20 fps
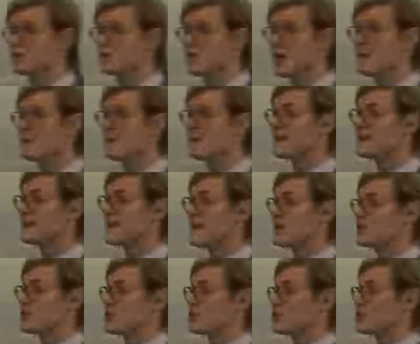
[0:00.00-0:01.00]
time
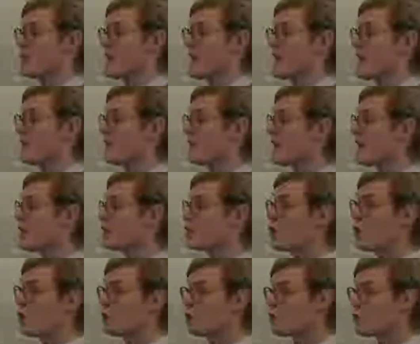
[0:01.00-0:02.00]
limitations today, I will not
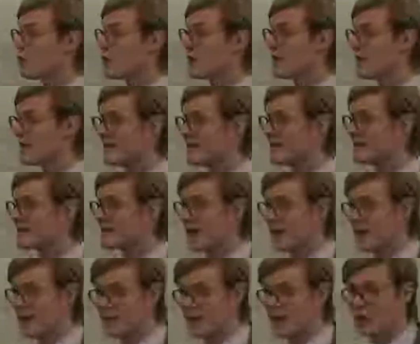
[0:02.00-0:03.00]
go through in
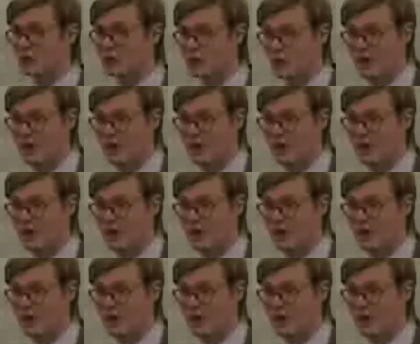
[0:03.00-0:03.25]
detail about the